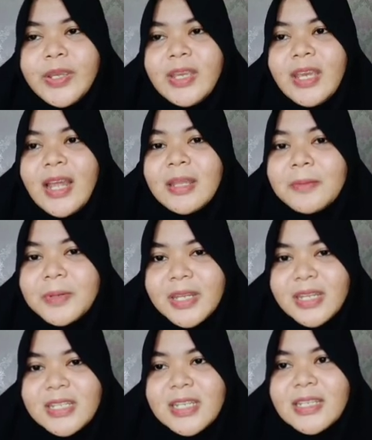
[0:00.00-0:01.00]

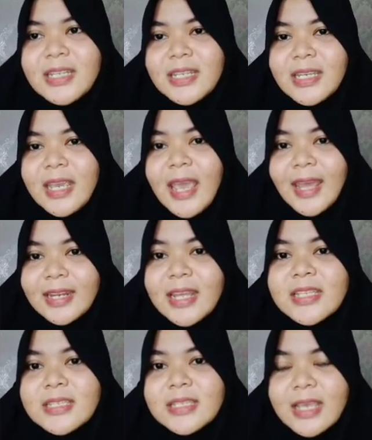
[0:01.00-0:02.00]
eliminating the n
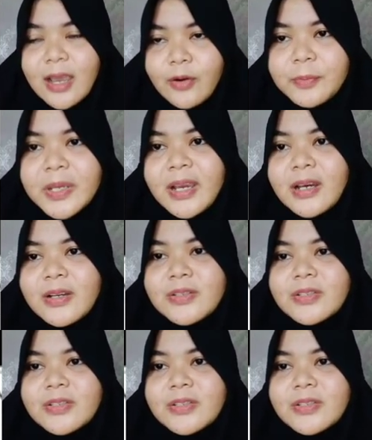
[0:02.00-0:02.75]
sound because